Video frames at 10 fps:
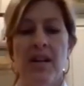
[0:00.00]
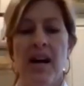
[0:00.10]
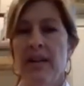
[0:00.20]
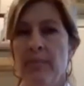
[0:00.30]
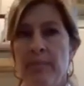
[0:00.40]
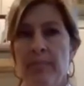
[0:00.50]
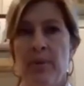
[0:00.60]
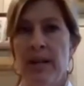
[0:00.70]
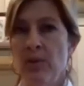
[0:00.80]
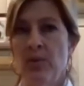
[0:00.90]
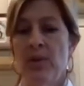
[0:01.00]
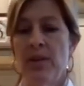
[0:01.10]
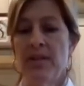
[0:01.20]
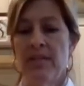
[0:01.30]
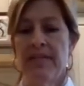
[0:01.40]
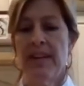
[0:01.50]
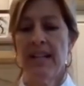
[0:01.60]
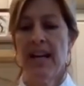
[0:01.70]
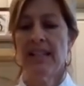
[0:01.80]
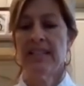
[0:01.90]
your diet bright orange, they're
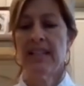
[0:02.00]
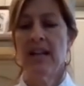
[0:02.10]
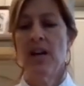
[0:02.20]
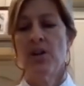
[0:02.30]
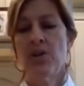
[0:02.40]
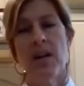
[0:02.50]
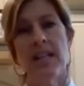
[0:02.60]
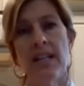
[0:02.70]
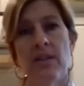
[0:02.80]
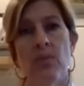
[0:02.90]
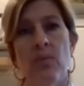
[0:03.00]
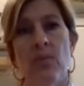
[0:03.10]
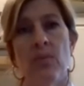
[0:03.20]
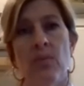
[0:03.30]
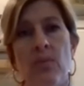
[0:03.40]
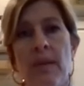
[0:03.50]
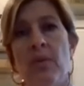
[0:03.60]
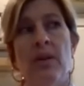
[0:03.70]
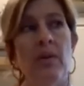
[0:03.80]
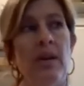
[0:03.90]
fantastic. Try to eat the
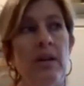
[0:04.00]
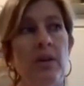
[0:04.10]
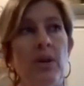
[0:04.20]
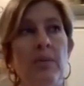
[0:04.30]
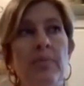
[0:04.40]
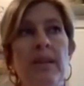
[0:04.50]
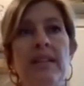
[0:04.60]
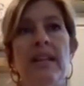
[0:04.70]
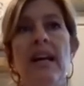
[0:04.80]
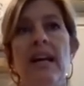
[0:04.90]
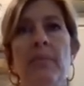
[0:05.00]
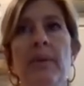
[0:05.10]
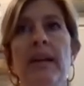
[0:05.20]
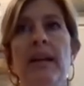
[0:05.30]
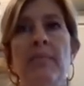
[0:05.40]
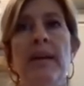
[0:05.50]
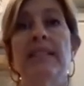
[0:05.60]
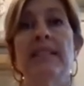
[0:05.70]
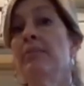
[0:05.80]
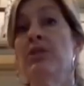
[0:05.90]
rainbow, you know, incorporate the eggplant,
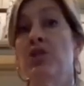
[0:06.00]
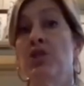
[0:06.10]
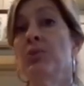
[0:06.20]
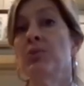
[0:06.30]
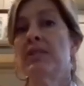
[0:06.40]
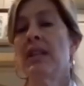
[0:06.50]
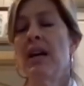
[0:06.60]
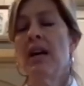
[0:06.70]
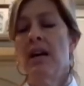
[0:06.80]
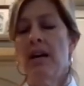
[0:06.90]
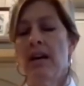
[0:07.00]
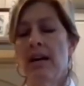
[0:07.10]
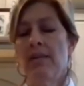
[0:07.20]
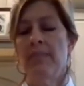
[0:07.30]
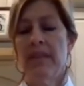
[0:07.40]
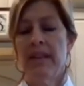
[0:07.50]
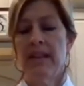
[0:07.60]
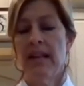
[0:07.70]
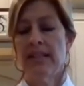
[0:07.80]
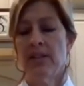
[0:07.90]
make some stews. Um,
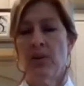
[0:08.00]
that's